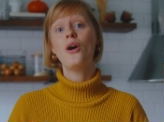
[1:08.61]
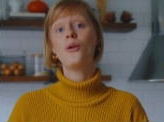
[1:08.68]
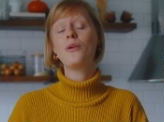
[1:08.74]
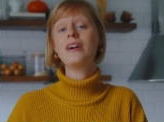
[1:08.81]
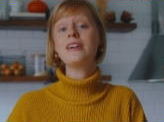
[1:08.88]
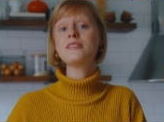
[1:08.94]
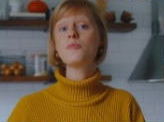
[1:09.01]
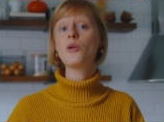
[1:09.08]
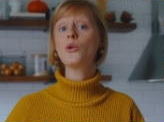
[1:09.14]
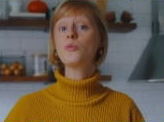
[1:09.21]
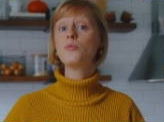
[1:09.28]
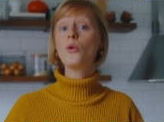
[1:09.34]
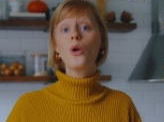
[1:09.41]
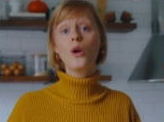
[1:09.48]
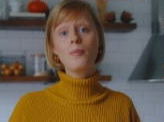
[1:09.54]
where I spoke
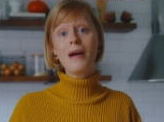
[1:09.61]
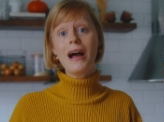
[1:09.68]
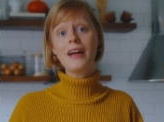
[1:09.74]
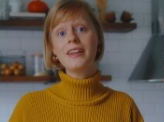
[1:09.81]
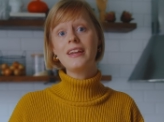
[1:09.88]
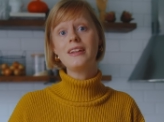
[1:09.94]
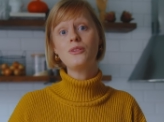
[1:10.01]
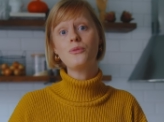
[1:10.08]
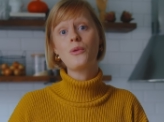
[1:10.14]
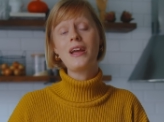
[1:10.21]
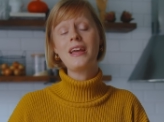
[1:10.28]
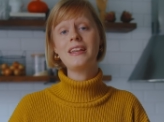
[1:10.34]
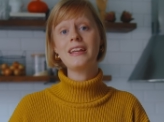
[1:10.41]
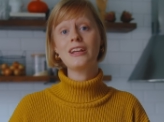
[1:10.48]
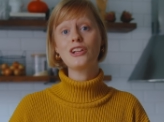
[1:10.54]
more about it
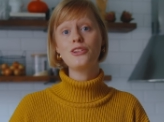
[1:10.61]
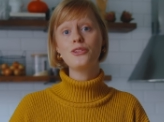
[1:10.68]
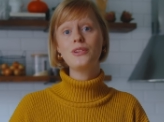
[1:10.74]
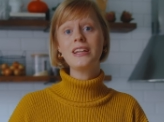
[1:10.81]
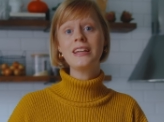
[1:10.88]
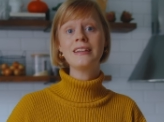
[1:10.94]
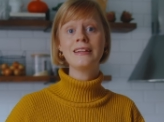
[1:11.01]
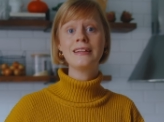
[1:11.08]
when including it